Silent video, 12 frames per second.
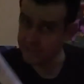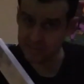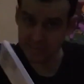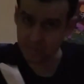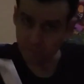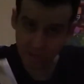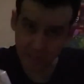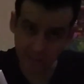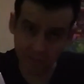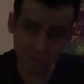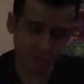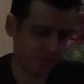Set
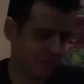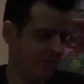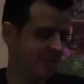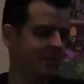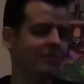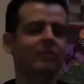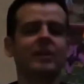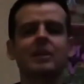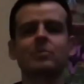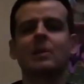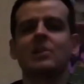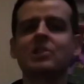Radio, if you guys
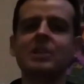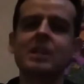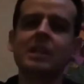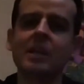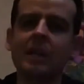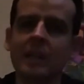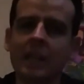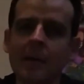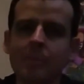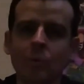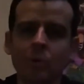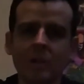watched the Game
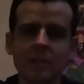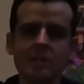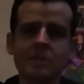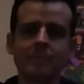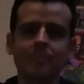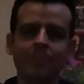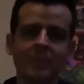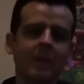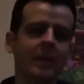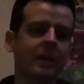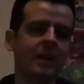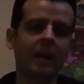Awards,
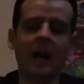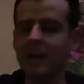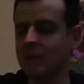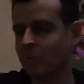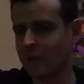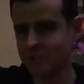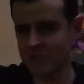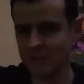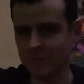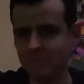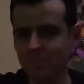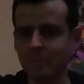I didn't watch it,
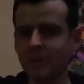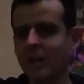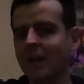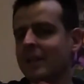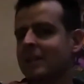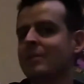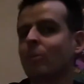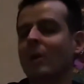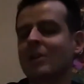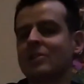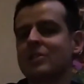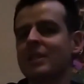but I did
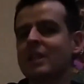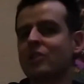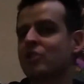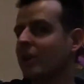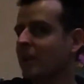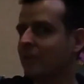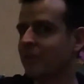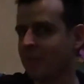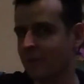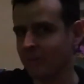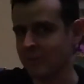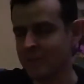watch the trailer they
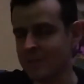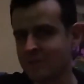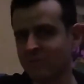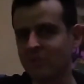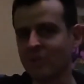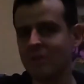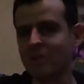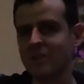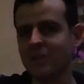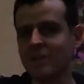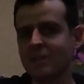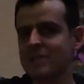released for
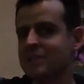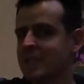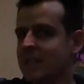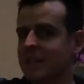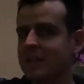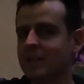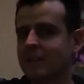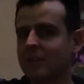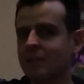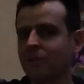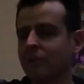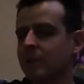the Sega
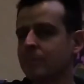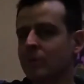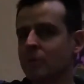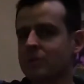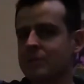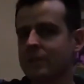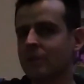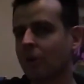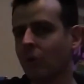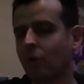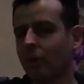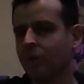reboots
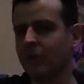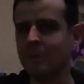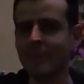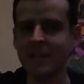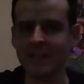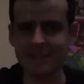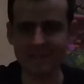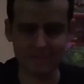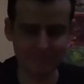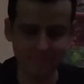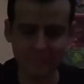or remakes.